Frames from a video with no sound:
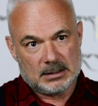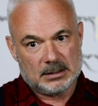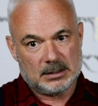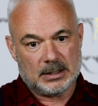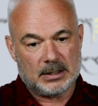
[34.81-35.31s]

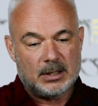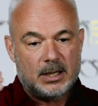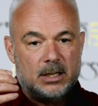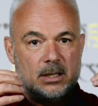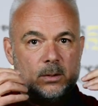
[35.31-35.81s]
You know,
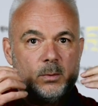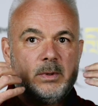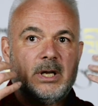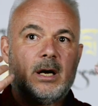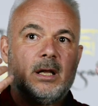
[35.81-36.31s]

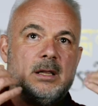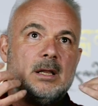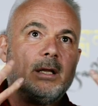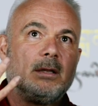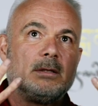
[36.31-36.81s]
we are
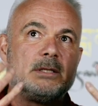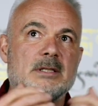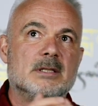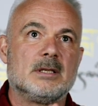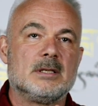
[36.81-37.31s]
lulled
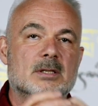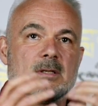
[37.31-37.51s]
into this